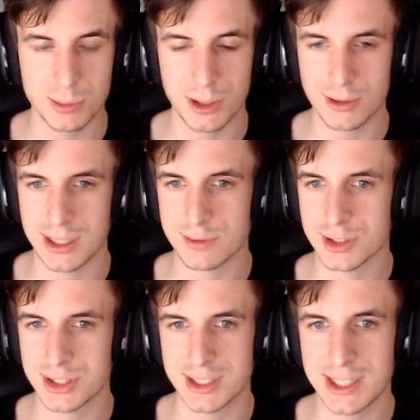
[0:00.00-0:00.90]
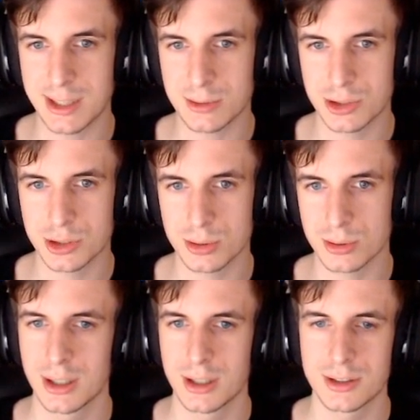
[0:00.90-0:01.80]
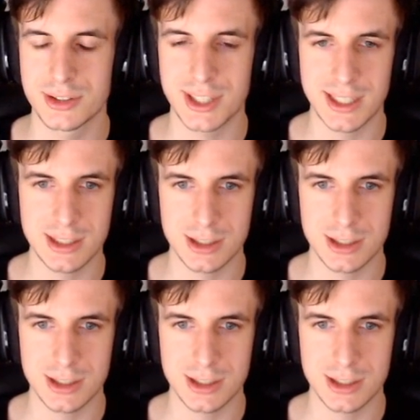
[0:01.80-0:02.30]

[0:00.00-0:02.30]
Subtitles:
We don't have to sit down to drink